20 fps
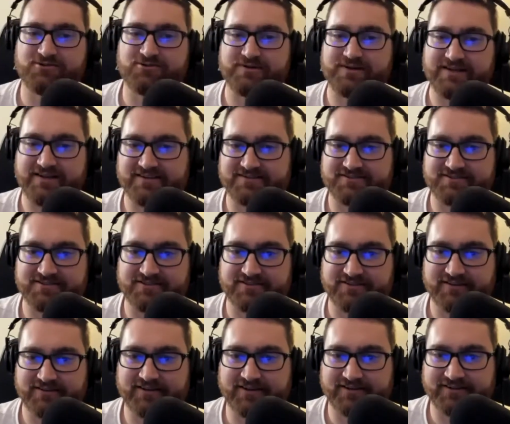he is,
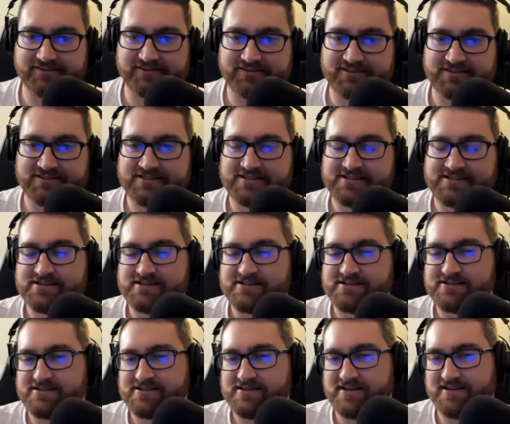though,
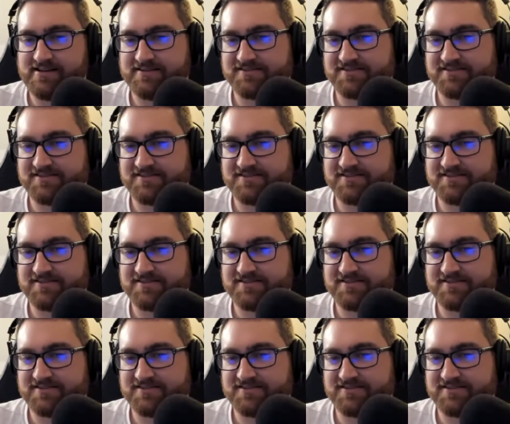And